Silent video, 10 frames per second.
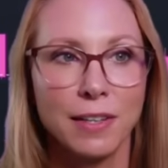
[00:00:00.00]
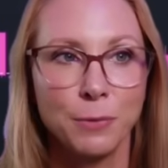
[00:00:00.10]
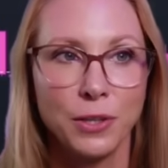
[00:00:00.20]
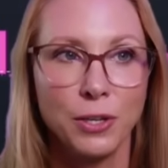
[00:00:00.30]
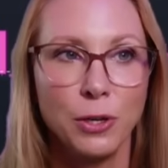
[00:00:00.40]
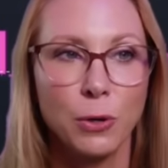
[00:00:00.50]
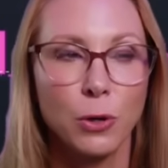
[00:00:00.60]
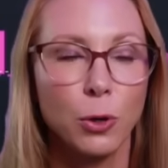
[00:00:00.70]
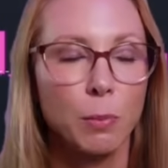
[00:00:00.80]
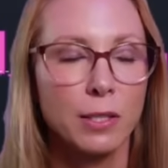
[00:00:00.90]
when the New
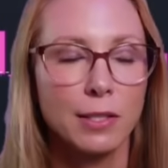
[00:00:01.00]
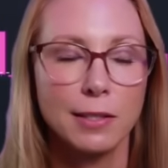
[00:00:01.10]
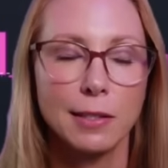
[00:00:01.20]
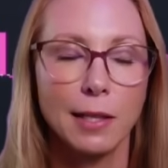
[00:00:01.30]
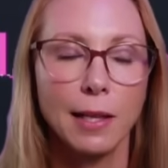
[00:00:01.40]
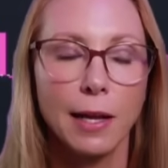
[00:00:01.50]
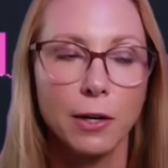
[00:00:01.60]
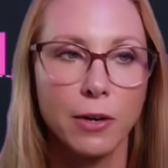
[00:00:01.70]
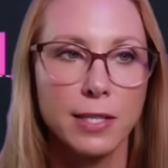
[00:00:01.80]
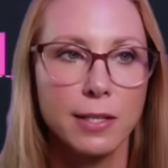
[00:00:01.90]
York opens. It's a lot
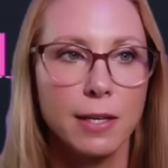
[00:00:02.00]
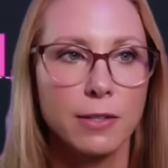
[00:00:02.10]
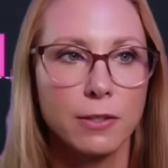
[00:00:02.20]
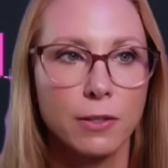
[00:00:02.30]
of craziness.